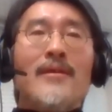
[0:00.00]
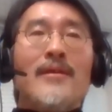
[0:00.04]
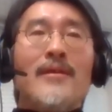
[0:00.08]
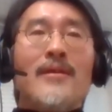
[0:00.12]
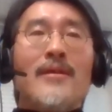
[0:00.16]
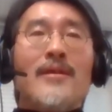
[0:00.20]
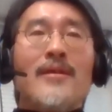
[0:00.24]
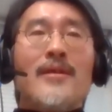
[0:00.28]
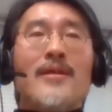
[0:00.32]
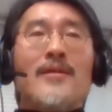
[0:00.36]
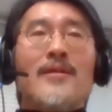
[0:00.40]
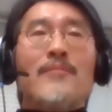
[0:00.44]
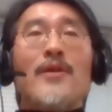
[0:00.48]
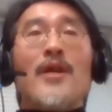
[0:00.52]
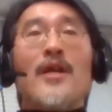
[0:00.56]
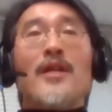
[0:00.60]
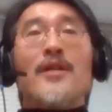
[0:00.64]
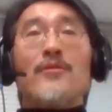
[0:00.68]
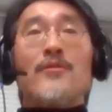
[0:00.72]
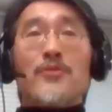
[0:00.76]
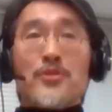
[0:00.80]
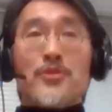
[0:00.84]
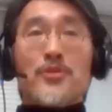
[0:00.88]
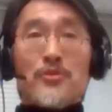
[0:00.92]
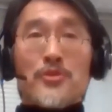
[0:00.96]
but uh, I
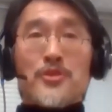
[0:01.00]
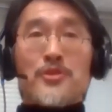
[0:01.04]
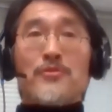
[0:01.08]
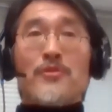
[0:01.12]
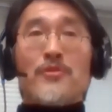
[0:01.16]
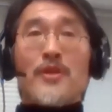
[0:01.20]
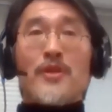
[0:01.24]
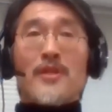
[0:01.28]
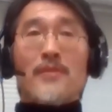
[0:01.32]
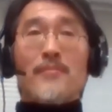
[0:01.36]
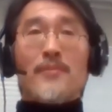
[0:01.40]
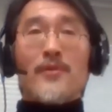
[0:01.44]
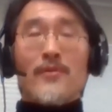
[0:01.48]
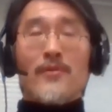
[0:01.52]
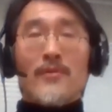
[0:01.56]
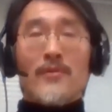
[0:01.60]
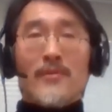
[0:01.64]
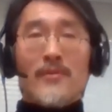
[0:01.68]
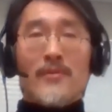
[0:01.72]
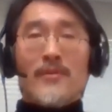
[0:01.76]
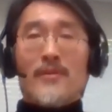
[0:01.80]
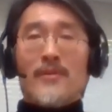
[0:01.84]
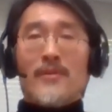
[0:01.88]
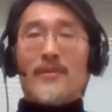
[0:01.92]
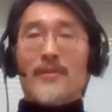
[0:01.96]
was
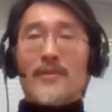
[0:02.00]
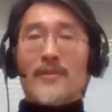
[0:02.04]
enchanted